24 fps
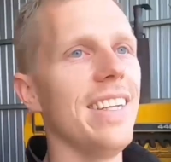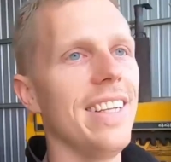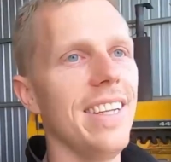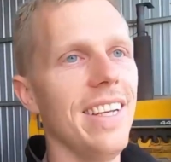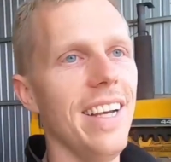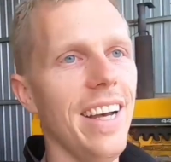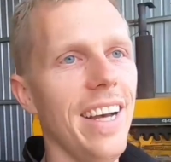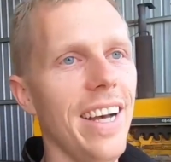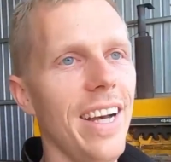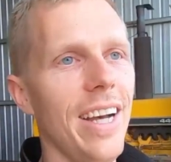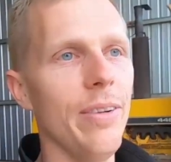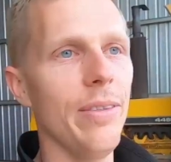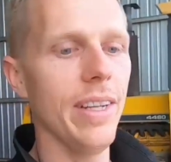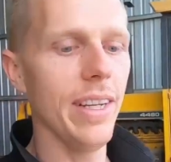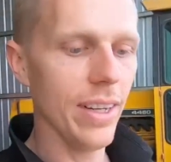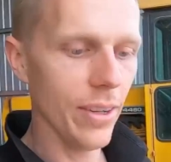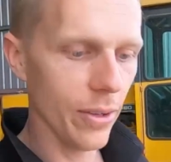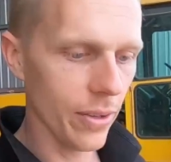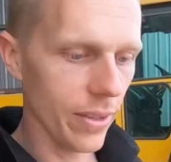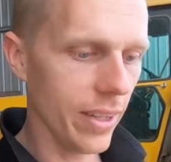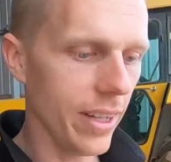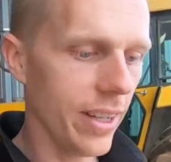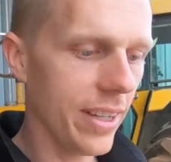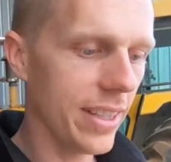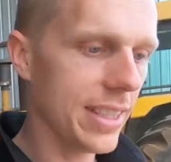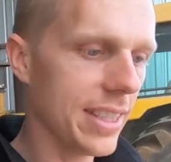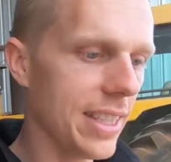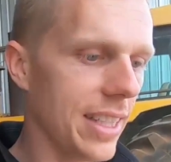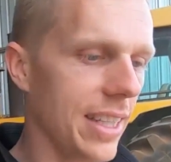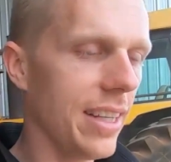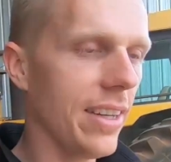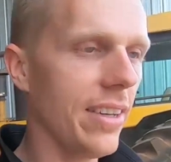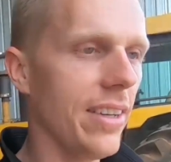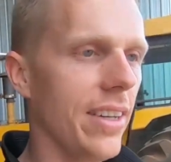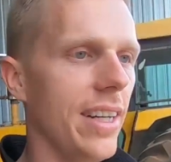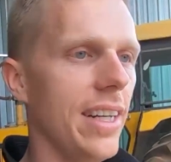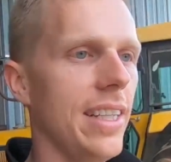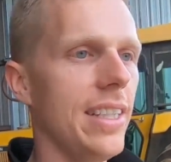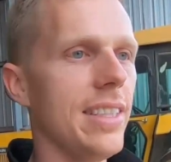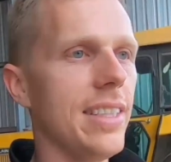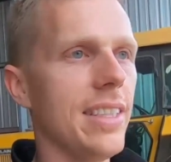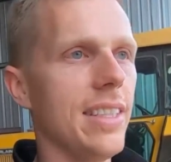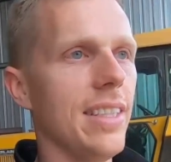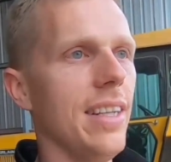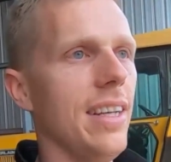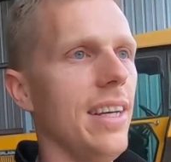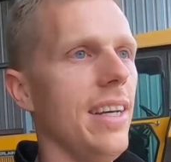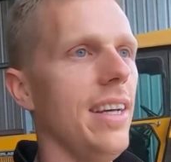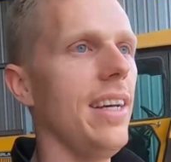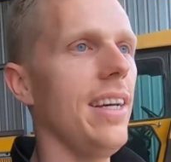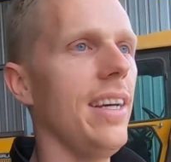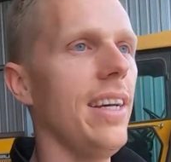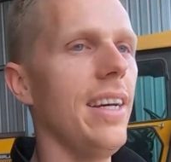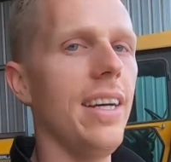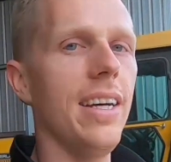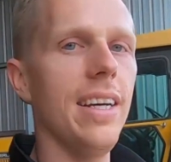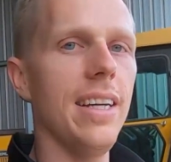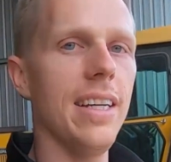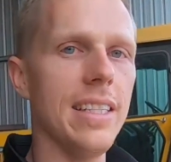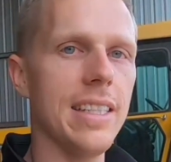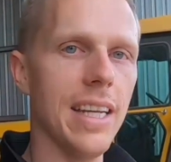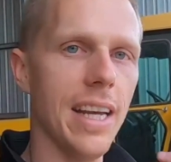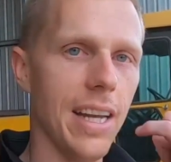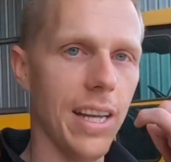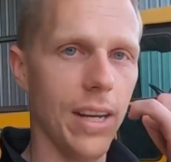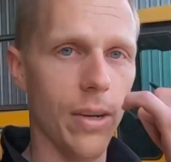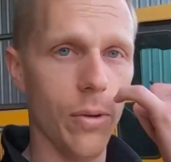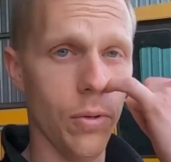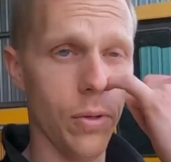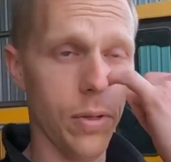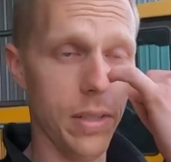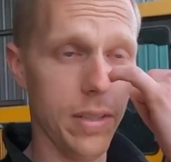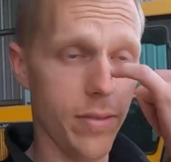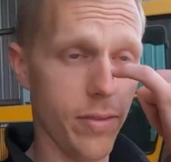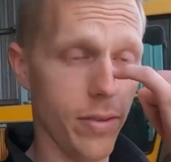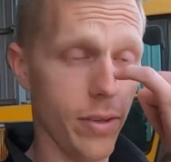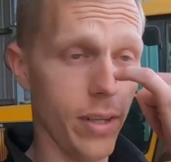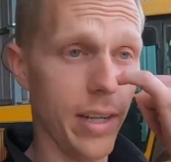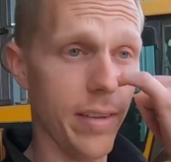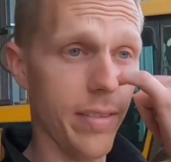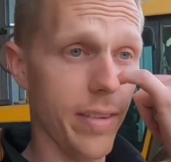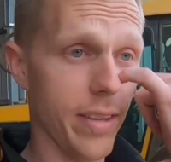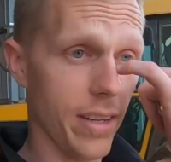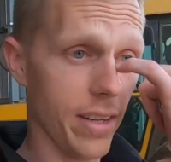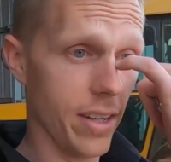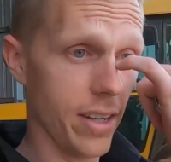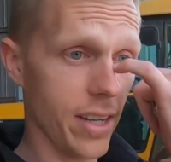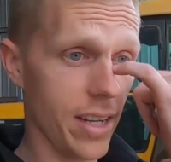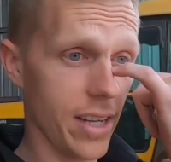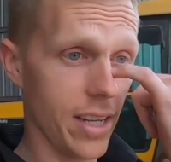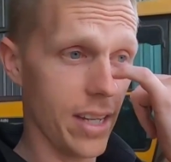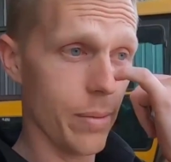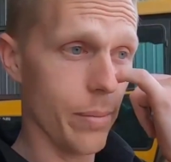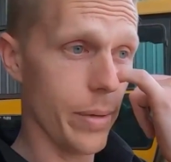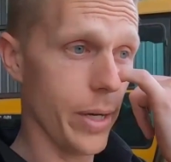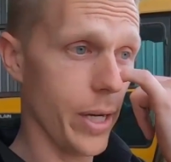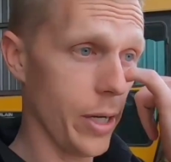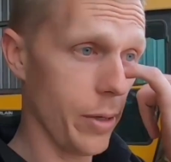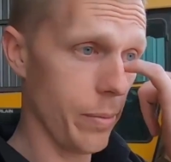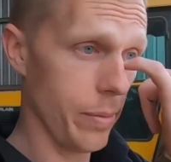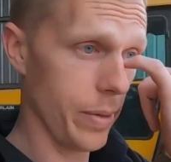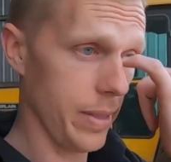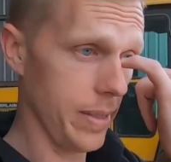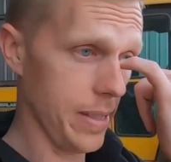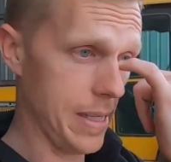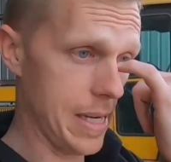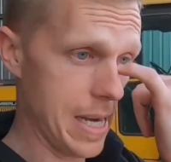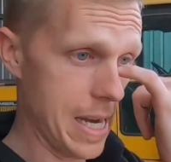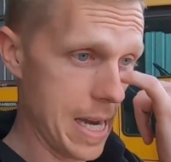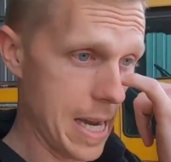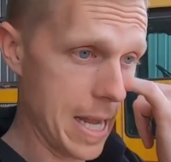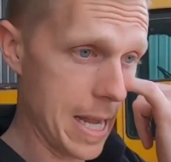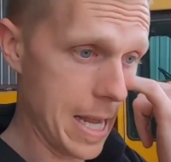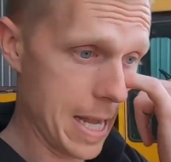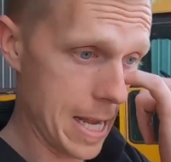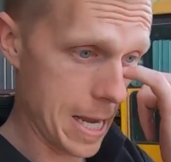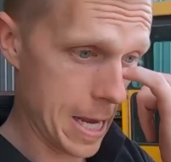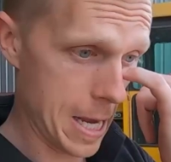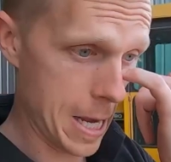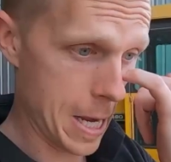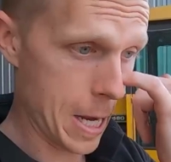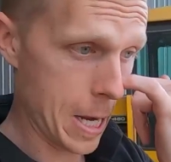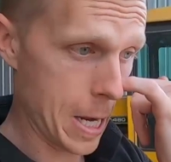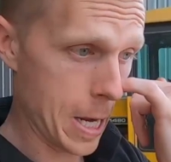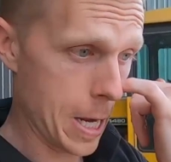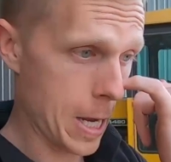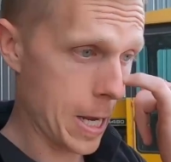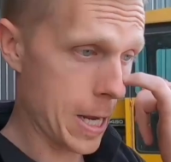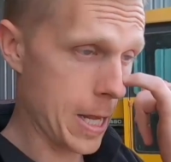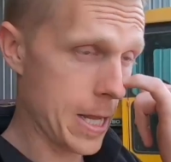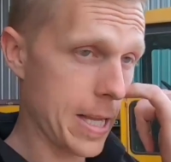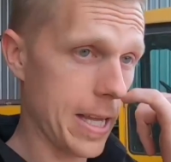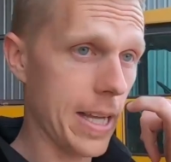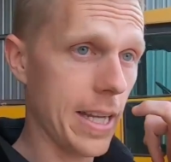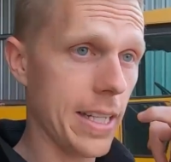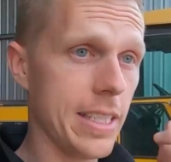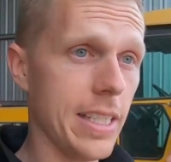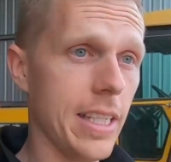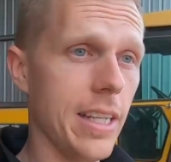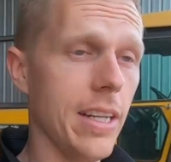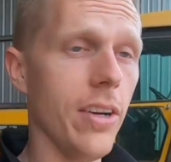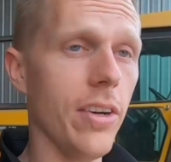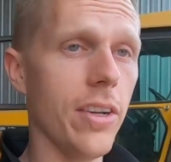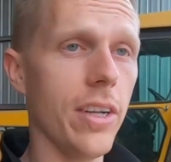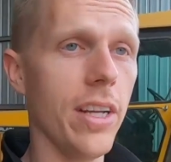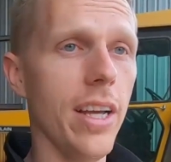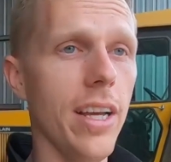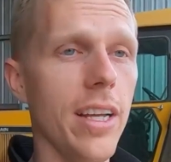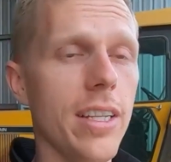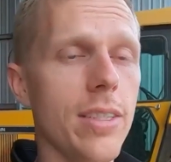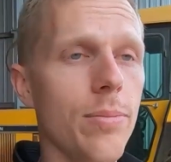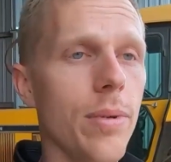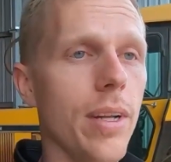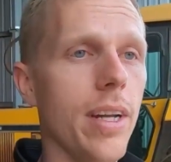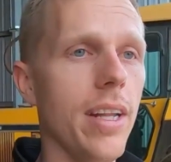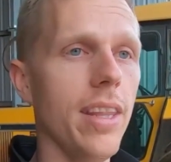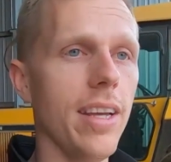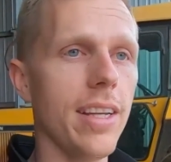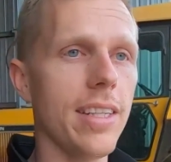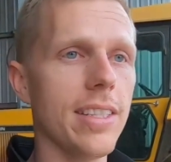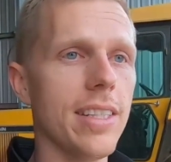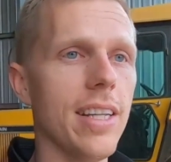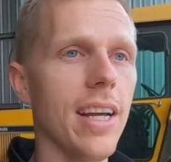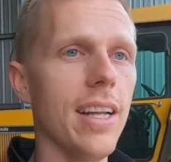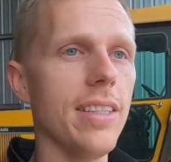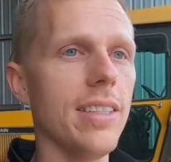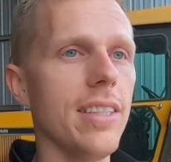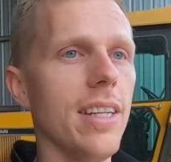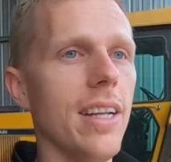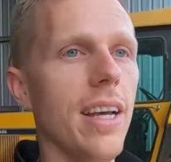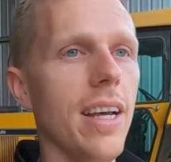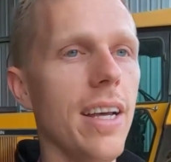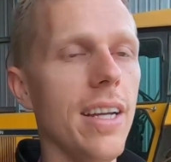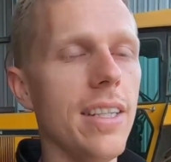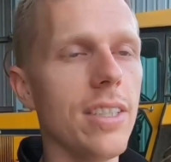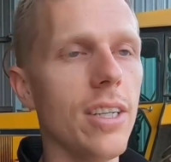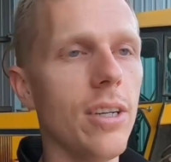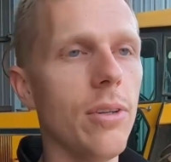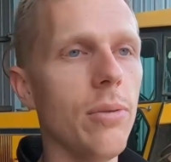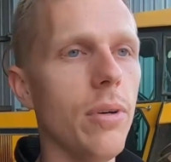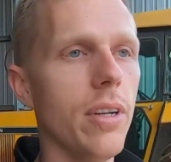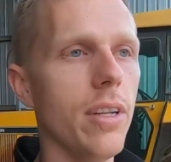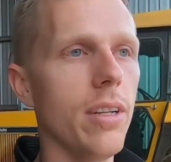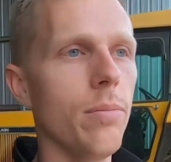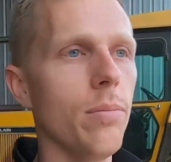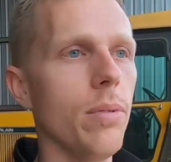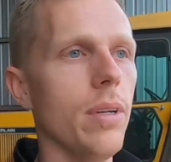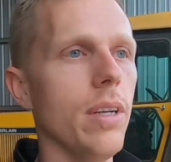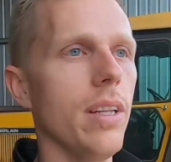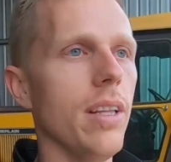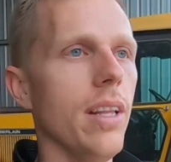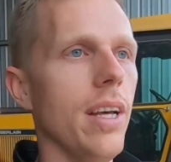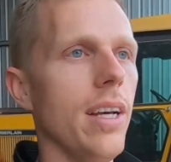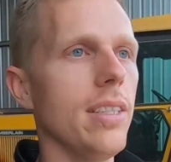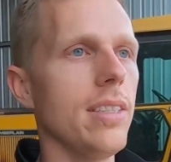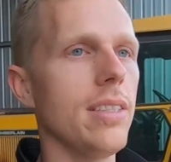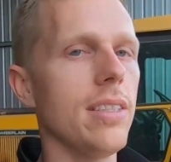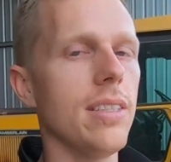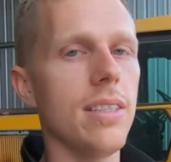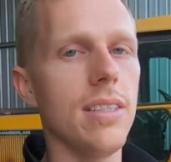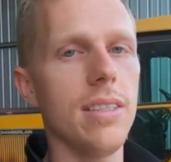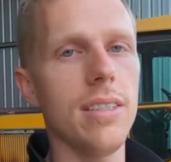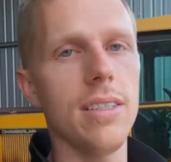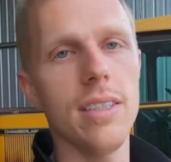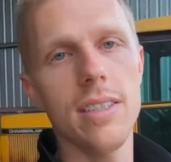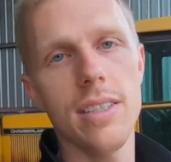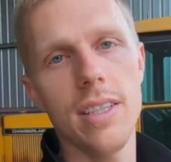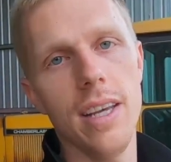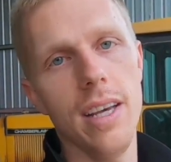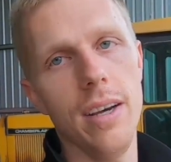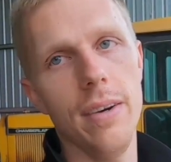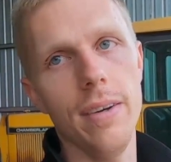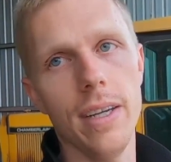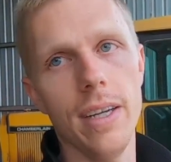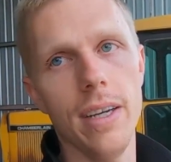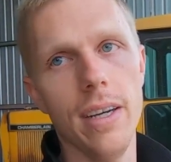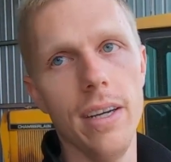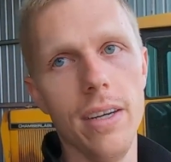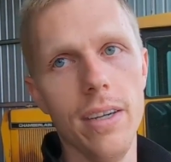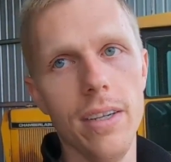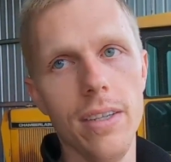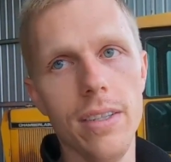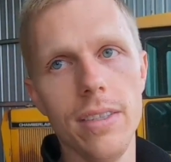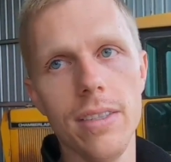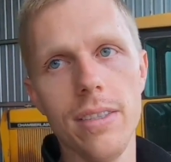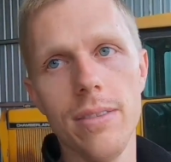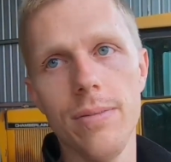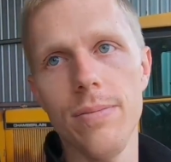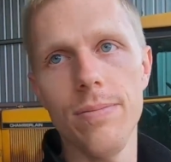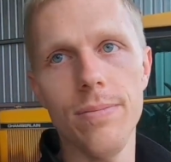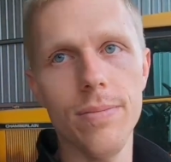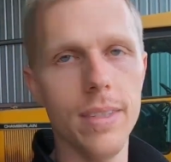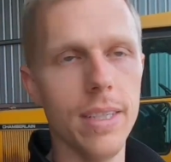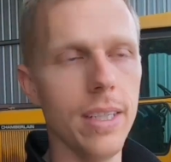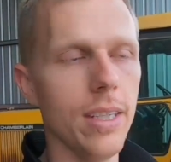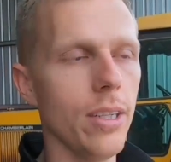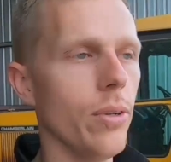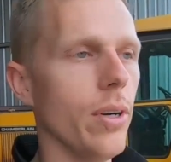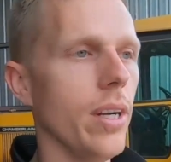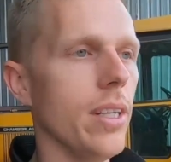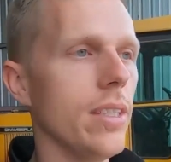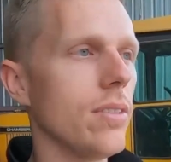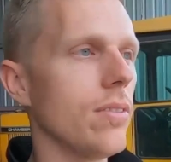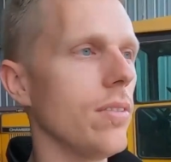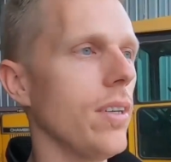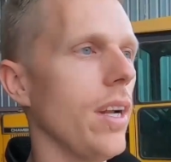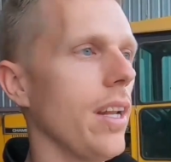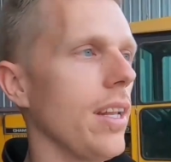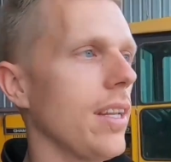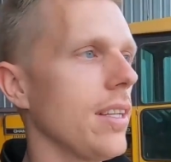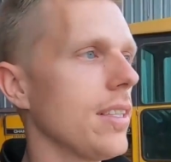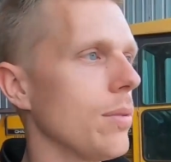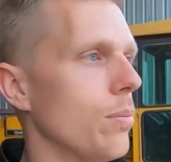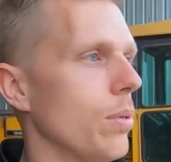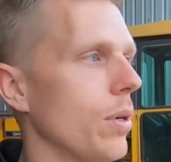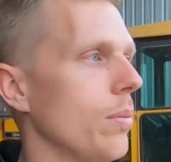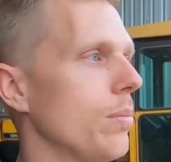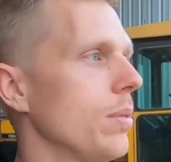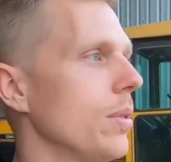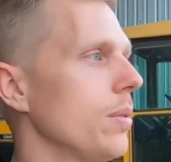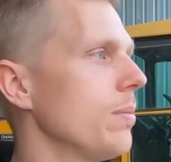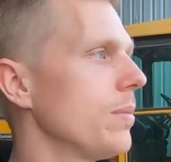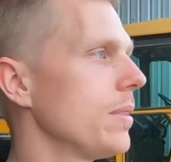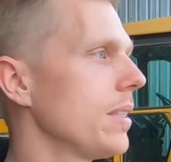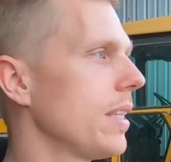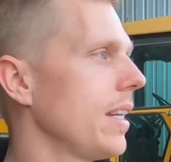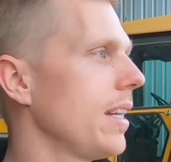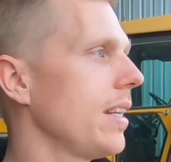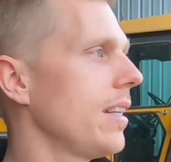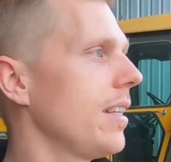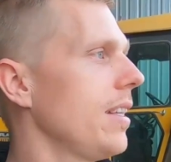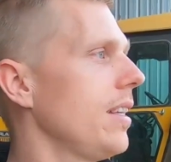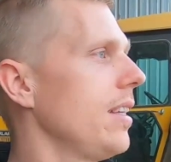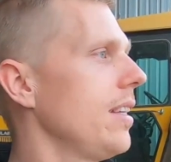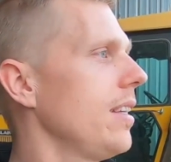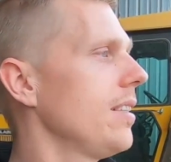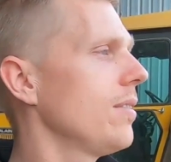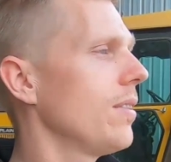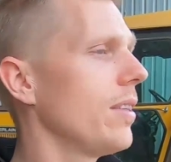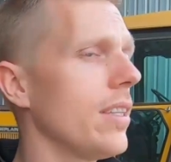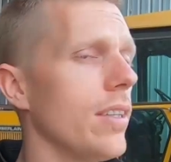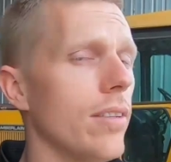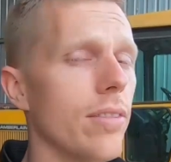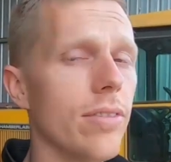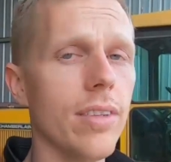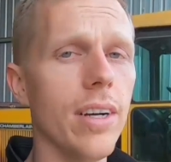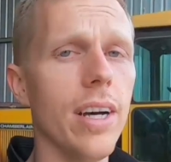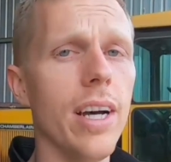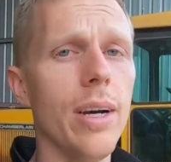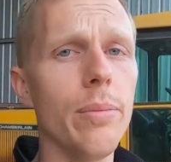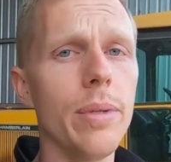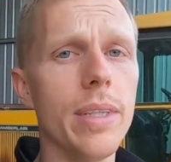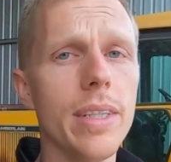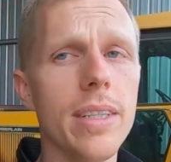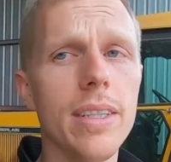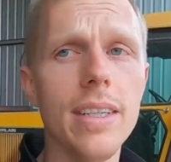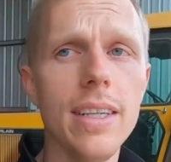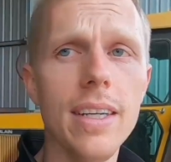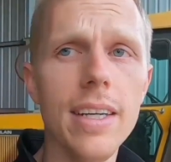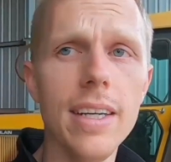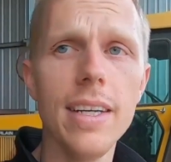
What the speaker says: But in all honesty, guys, it's heading towards 5:30 at the moment. Did not get as many things done today as I wanted, but that's just how it goes. You always run into problems out here when you're farming.